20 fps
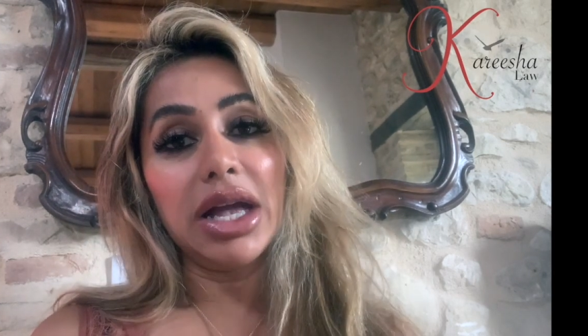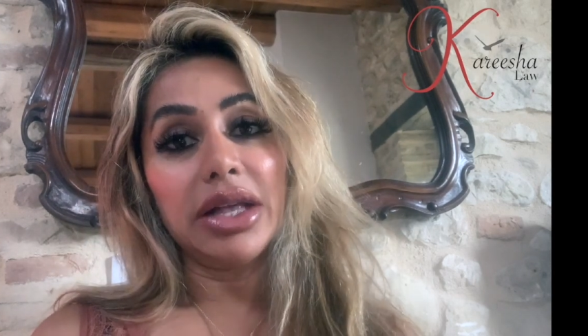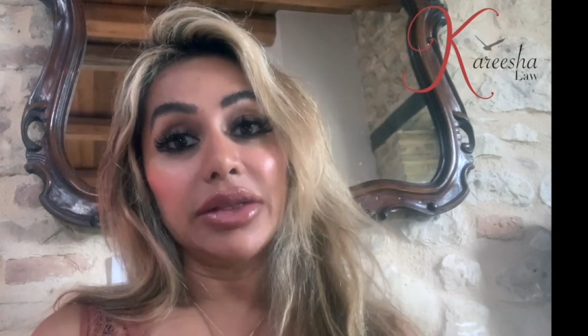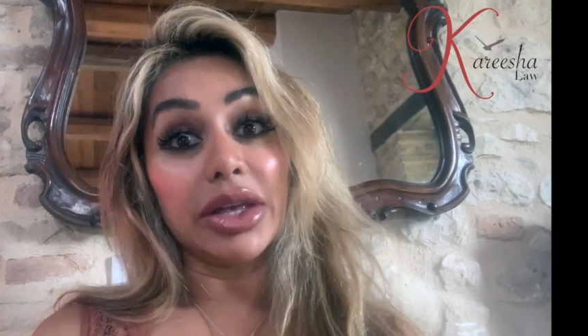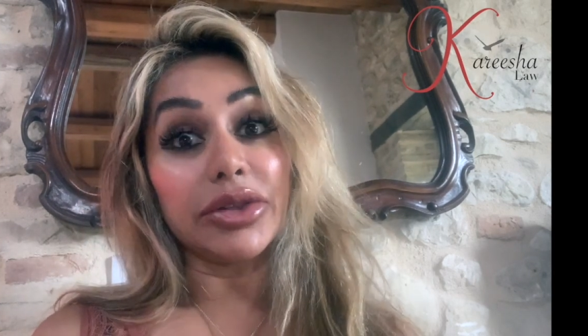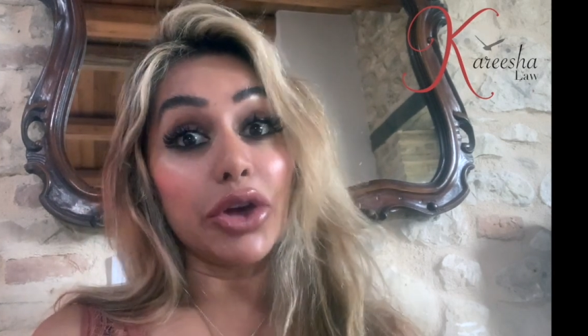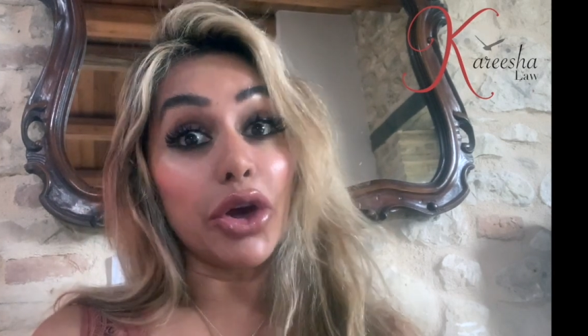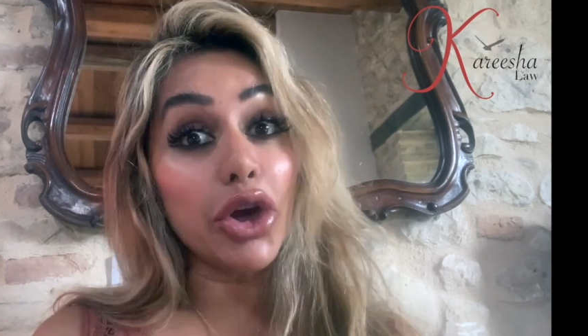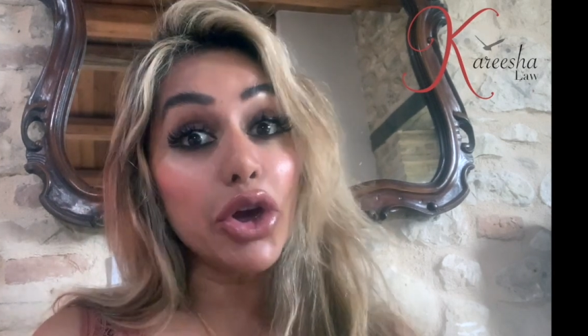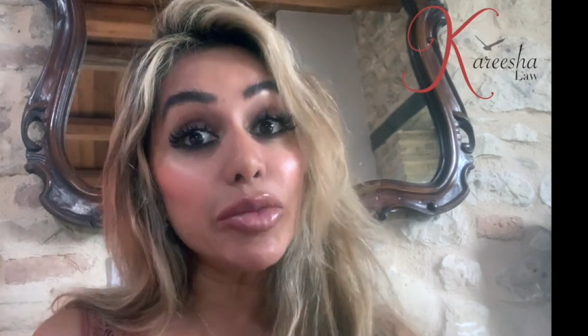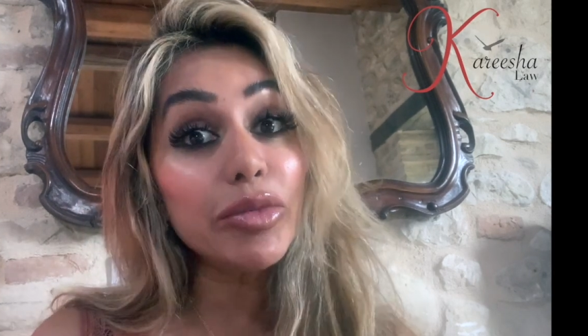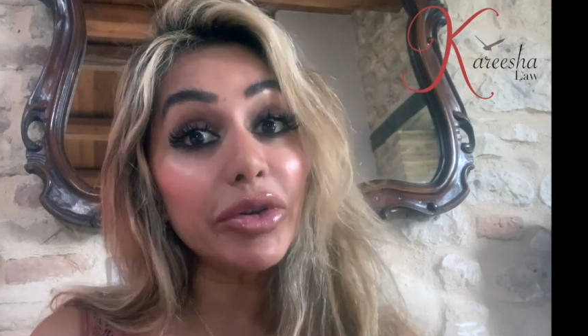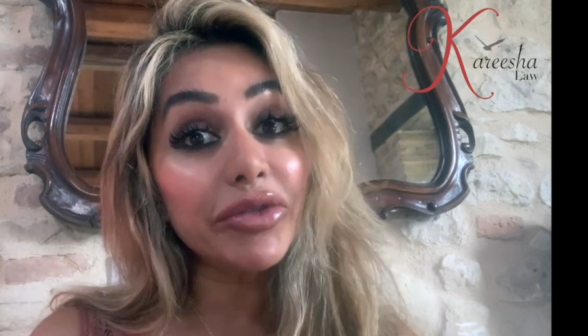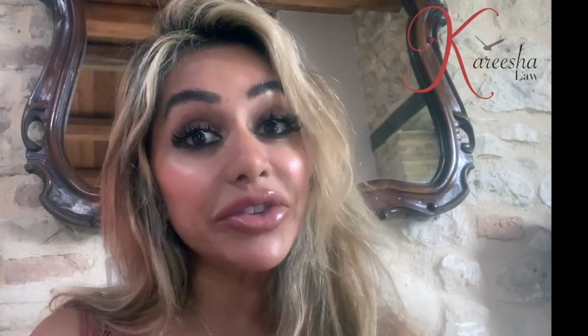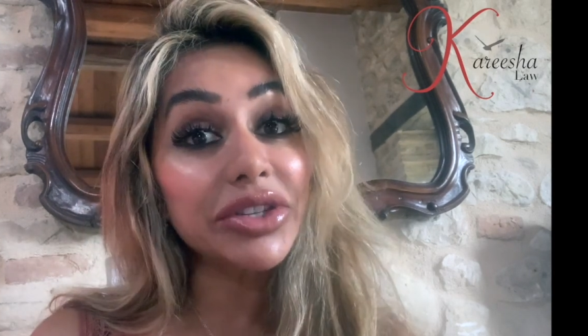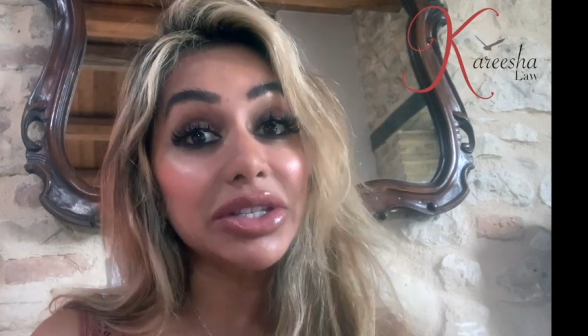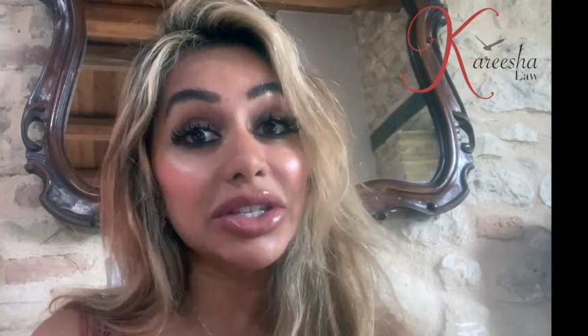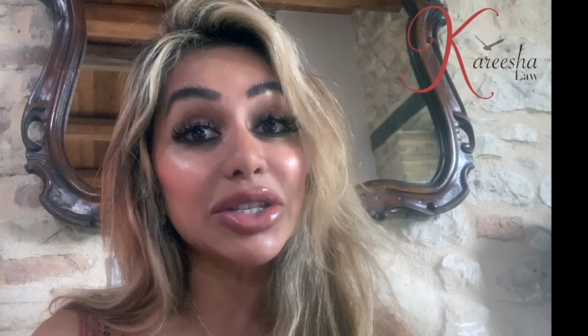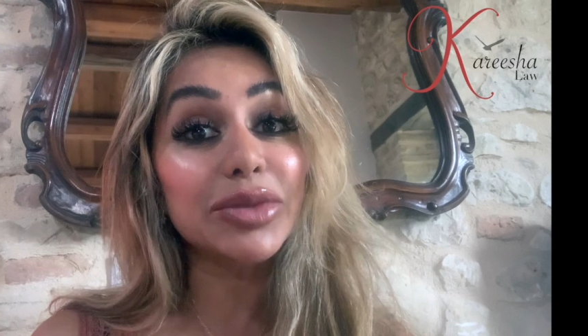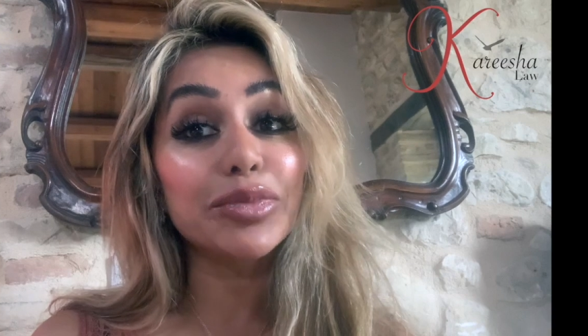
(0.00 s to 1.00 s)
that the Home
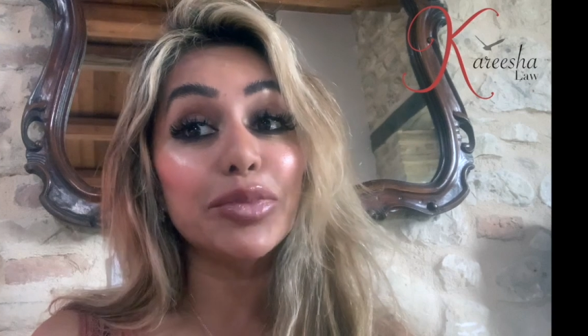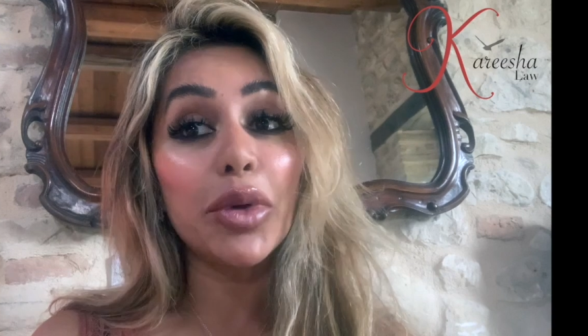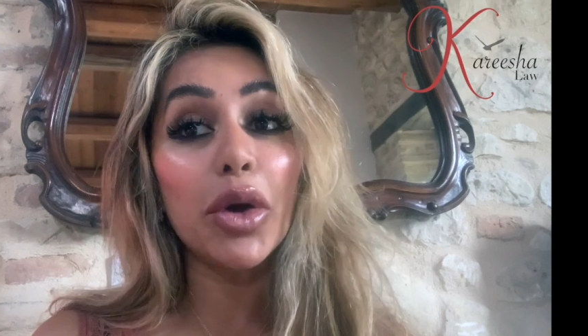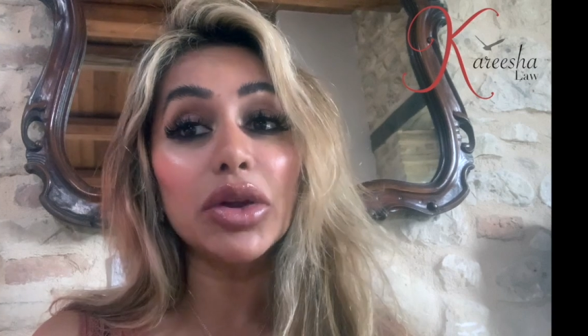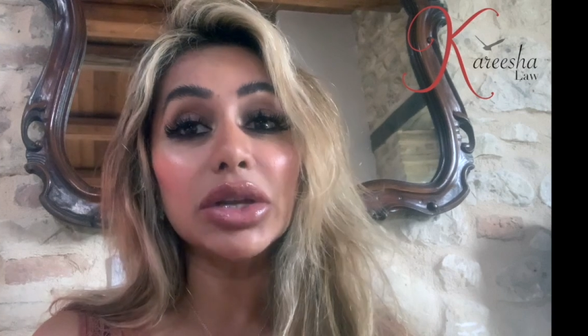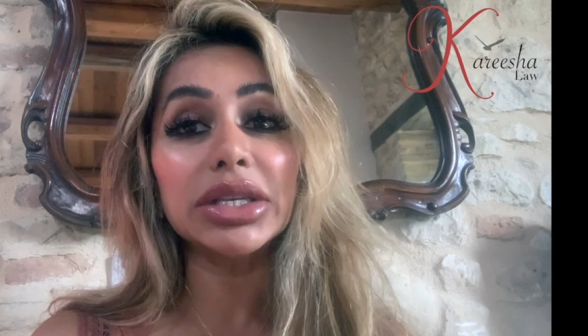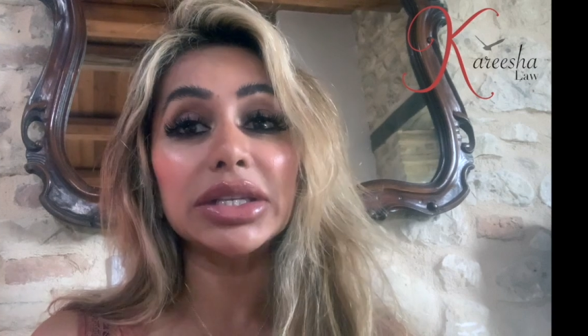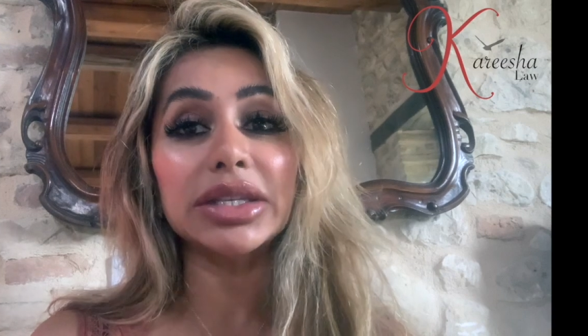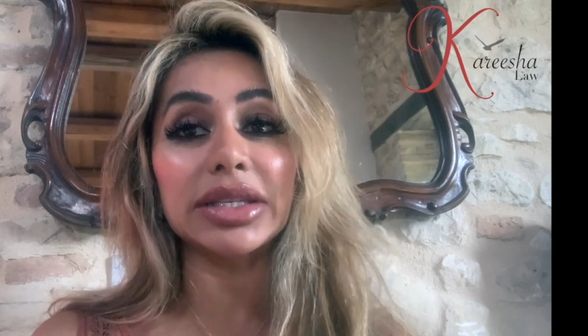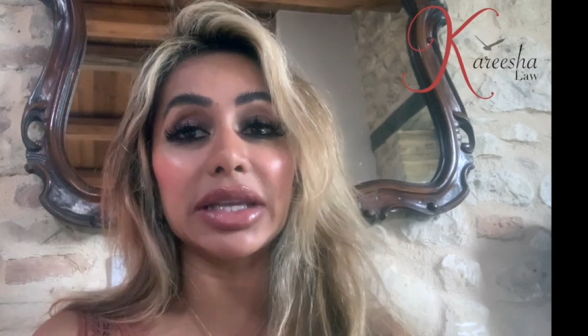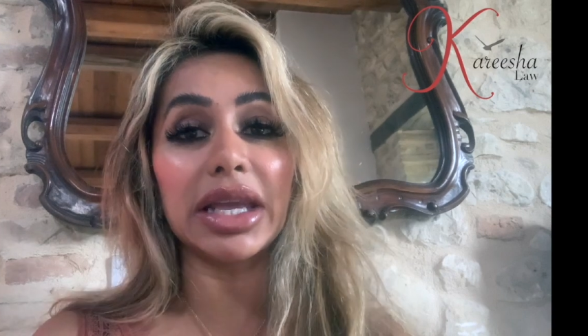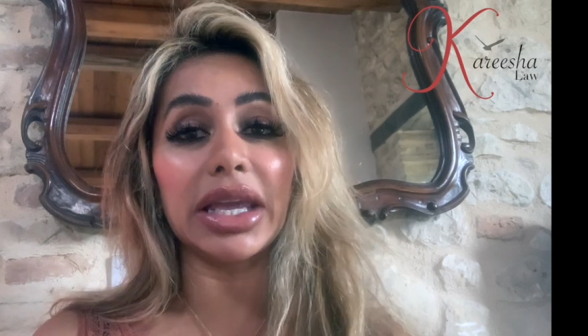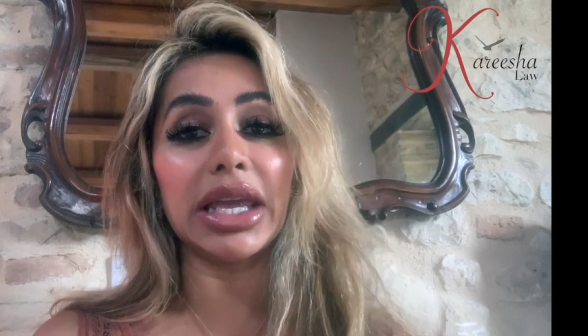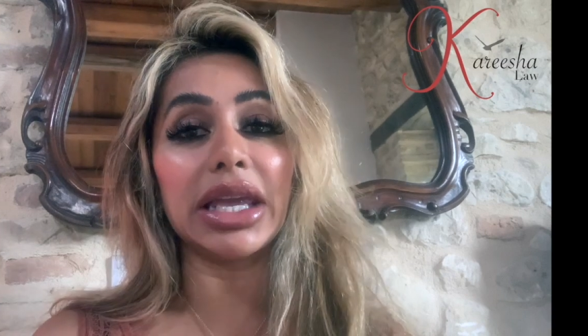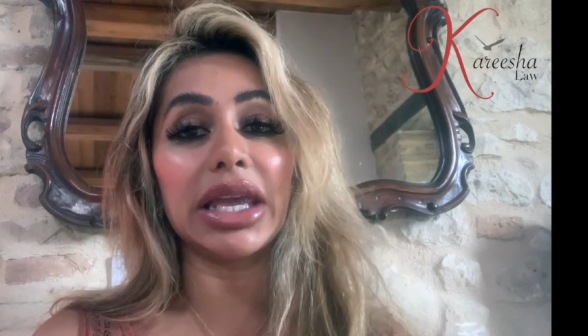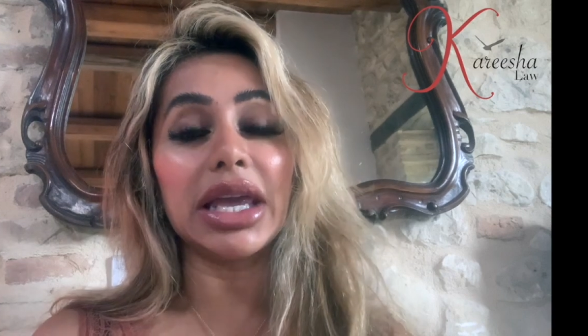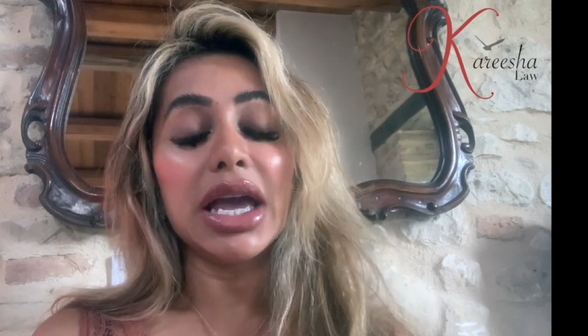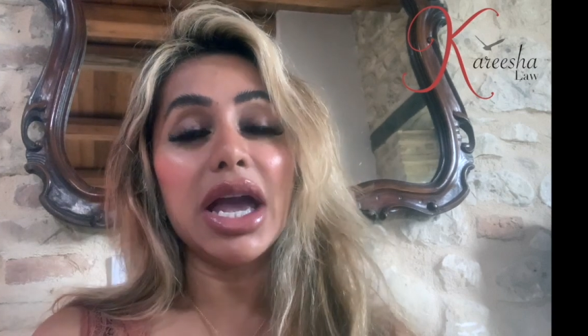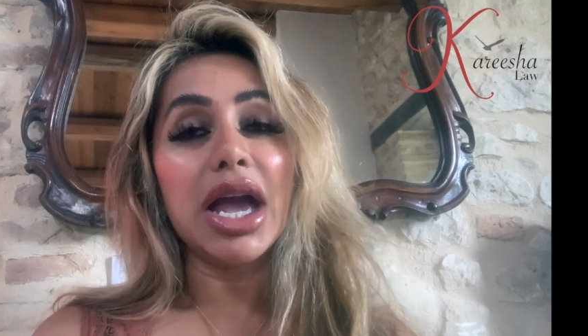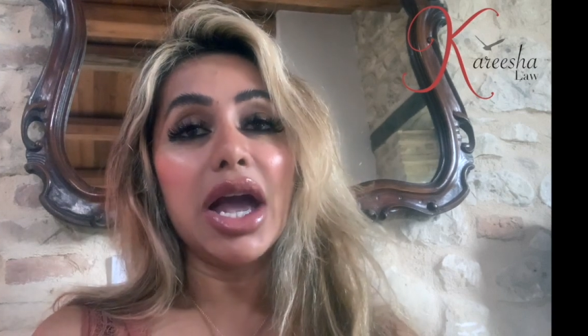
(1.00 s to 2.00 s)
Office's
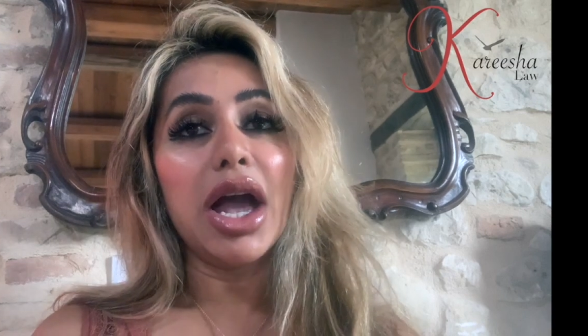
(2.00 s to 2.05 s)
policy